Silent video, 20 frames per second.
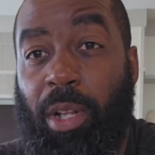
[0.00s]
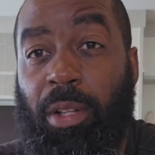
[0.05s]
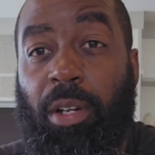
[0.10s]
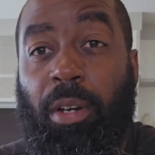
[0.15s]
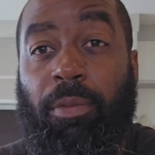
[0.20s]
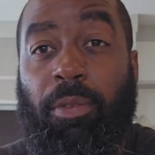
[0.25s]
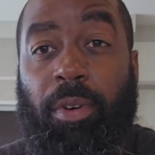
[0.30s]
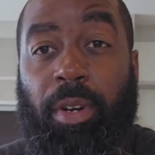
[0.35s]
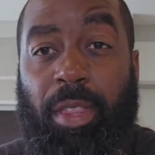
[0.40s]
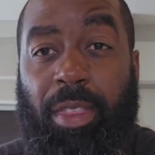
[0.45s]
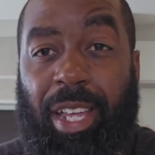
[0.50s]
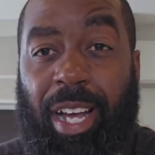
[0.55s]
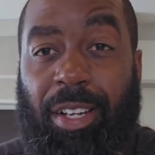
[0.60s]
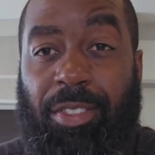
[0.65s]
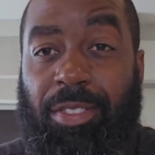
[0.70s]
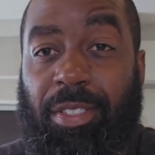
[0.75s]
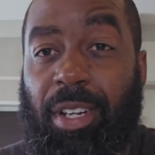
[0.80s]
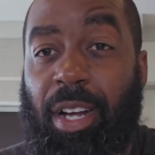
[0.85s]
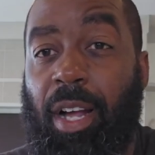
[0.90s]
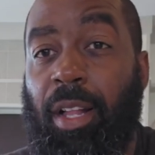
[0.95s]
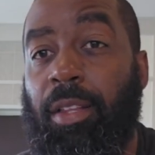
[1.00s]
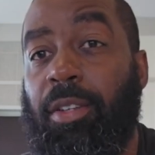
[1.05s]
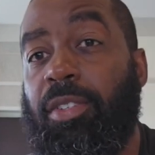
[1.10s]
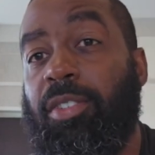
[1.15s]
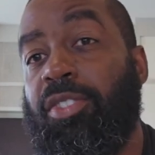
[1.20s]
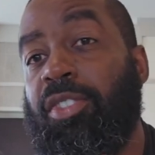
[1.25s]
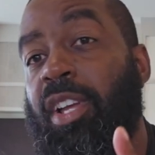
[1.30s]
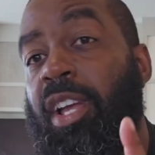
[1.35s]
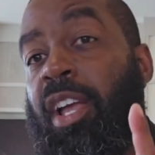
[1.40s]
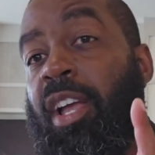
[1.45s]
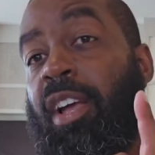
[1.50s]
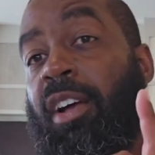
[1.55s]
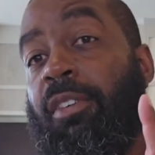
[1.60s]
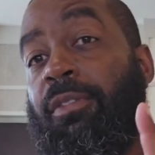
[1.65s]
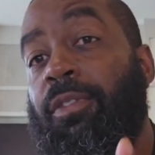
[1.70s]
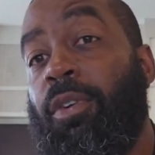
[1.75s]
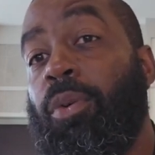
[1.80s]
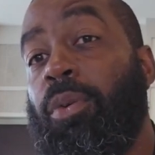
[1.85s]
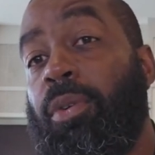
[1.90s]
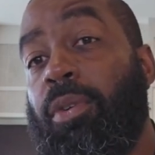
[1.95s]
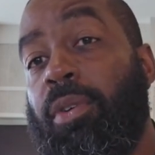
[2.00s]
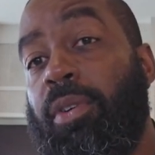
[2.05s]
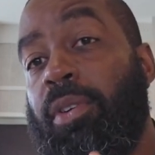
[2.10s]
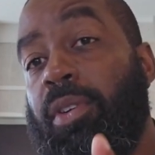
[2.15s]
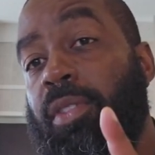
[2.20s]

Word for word: over a $1,000 for